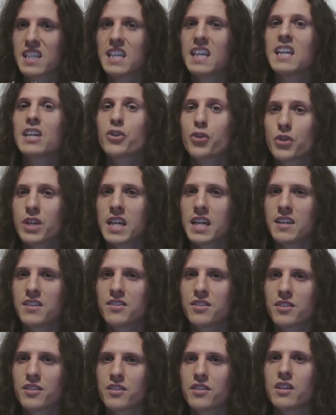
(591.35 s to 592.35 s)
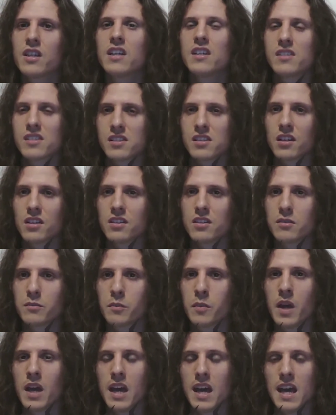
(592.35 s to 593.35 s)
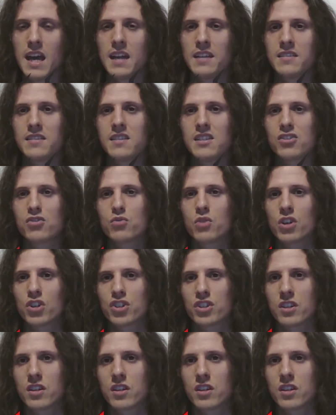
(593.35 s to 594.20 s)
Creator, Sodom and Destruction.